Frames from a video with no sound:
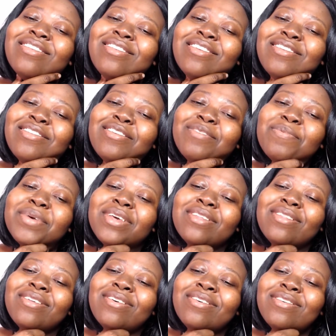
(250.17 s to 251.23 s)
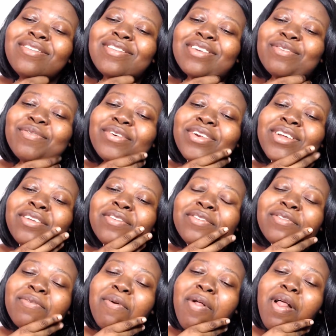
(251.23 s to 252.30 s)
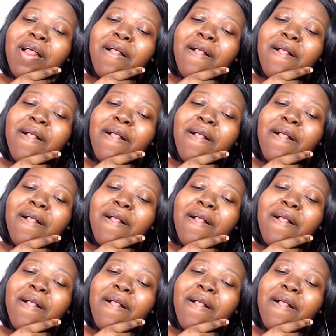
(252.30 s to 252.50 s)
Since he made the silver lens?